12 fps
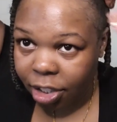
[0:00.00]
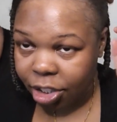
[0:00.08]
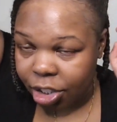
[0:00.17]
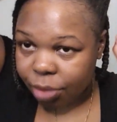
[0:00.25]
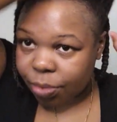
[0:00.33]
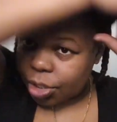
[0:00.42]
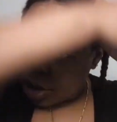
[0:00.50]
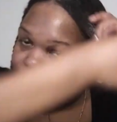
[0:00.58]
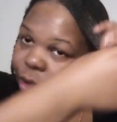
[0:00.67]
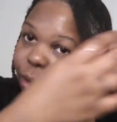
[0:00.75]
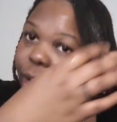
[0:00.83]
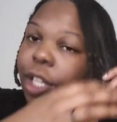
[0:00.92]
She was
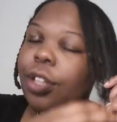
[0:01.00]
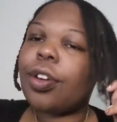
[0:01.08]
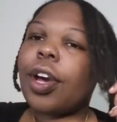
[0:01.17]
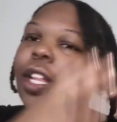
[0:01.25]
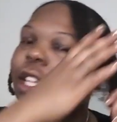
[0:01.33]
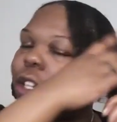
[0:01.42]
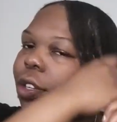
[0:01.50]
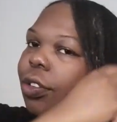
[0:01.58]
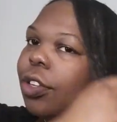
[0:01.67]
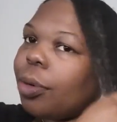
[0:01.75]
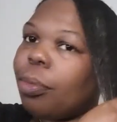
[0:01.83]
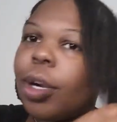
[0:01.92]
doing, you know how they do
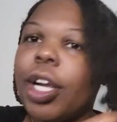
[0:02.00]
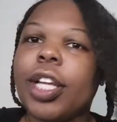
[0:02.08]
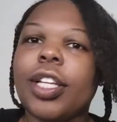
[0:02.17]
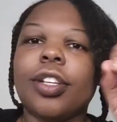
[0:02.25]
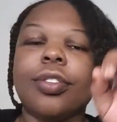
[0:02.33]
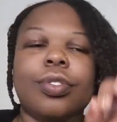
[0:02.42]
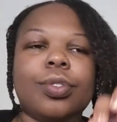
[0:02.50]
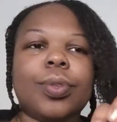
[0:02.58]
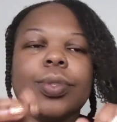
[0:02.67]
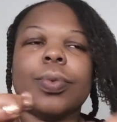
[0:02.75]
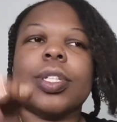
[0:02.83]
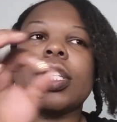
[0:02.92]
their braid. You
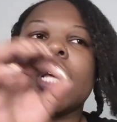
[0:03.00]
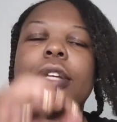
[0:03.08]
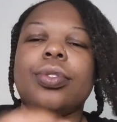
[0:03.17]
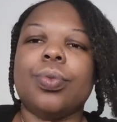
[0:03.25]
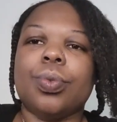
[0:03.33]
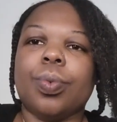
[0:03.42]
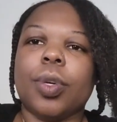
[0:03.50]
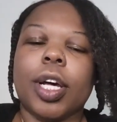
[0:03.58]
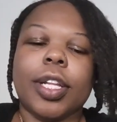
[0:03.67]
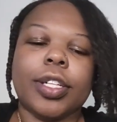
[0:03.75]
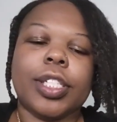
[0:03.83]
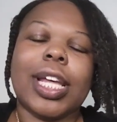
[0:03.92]
twist one side, twist one
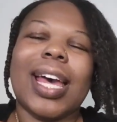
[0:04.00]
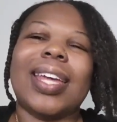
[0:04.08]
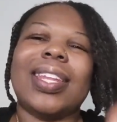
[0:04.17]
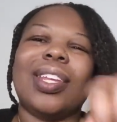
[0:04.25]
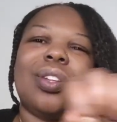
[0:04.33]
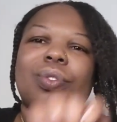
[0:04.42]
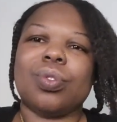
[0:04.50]
other side, and then you